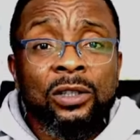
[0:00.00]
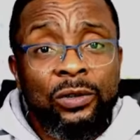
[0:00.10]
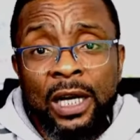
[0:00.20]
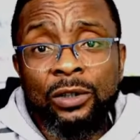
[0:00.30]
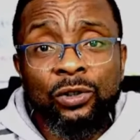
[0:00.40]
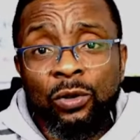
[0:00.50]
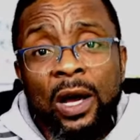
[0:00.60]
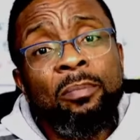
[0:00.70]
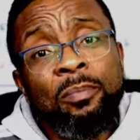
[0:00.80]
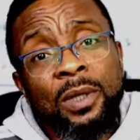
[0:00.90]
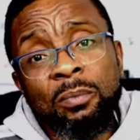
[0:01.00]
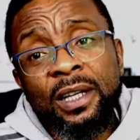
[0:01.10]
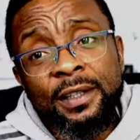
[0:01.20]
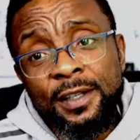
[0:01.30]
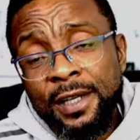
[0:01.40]
you can do to help me,
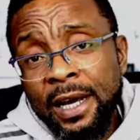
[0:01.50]
please,